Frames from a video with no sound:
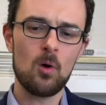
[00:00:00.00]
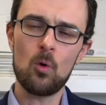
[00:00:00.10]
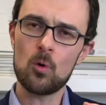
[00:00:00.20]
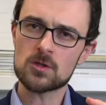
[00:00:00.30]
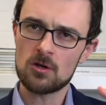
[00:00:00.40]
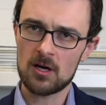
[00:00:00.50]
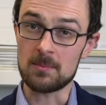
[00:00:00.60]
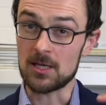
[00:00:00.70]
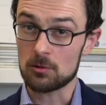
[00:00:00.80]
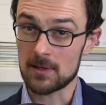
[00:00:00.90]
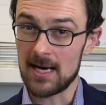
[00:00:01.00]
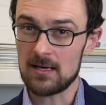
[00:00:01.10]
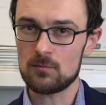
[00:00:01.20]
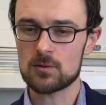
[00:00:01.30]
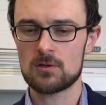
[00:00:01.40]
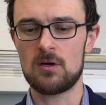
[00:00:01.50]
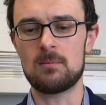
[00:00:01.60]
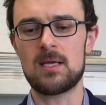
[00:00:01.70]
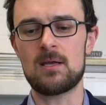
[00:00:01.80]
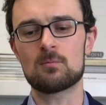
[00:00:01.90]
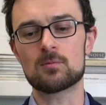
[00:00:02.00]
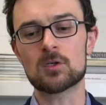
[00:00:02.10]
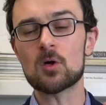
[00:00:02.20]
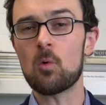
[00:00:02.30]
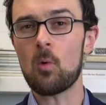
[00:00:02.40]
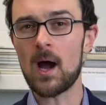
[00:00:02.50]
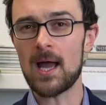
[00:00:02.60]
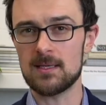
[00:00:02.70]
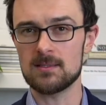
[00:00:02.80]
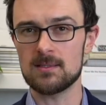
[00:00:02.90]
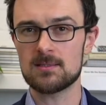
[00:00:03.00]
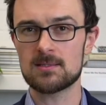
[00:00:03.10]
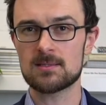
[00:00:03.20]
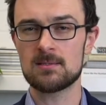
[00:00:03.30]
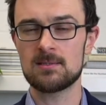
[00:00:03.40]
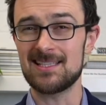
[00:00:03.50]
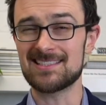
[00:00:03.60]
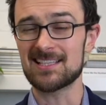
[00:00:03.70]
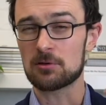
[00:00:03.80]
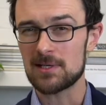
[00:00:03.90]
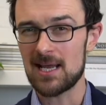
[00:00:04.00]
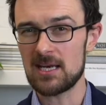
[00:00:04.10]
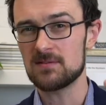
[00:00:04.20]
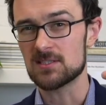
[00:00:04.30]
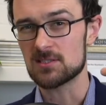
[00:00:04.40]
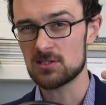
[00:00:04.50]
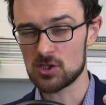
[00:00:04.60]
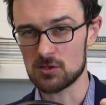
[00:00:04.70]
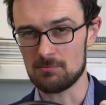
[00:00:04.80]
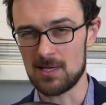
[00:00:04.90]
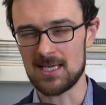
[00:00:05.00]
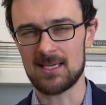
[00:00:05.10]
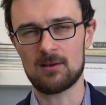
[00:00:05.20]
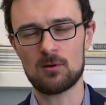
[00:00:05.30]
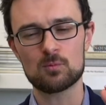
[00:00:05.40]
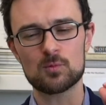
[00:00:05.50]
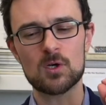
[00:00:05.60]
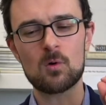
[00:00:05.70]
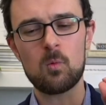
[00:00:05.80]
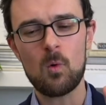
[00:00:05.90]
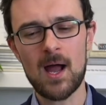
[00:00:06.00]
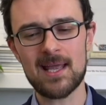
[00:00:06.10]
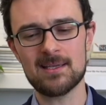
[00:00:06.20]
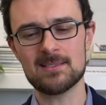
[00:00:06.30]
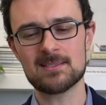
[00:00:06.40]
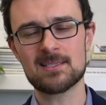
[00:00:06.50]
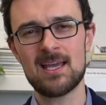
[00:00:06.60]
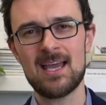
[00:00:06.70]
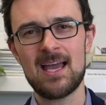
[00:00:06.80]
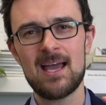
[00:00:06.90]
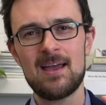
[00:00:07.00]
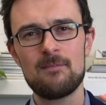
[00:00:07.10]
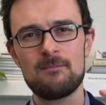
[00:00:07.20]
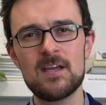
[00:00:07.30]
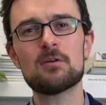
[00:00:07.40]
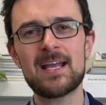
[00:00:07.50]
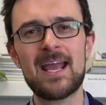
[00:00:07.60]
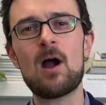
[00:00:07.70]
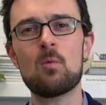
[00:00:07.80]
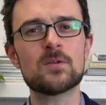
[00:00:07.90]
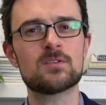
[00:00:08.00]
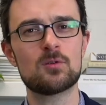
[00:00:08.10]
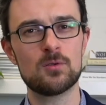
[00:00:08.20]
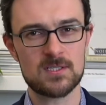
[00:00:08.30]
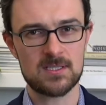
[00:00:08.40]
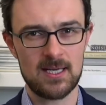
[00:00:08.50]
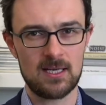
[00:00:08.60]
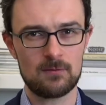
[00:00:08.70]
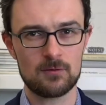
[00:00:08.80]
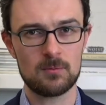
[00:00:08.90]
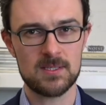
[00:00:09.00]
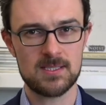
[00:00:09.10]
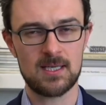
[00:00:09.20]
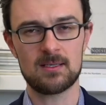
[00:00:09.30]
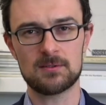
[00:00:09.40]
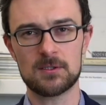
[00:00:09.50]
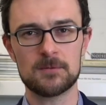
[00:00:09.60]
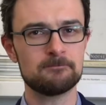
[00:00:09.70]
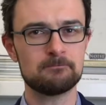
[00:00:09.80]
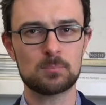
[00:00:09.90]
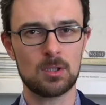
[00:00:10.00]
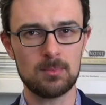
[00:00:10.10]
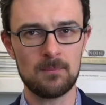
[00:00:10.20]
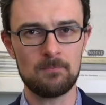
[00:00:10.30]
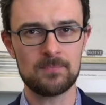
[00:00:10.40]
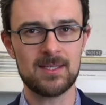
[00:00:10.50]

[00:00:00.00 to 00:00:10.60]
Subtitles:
Autonomy, creative autonomy, requires, that is the creative decision making, requires figuring out what's a good aesthetic for a particular problem.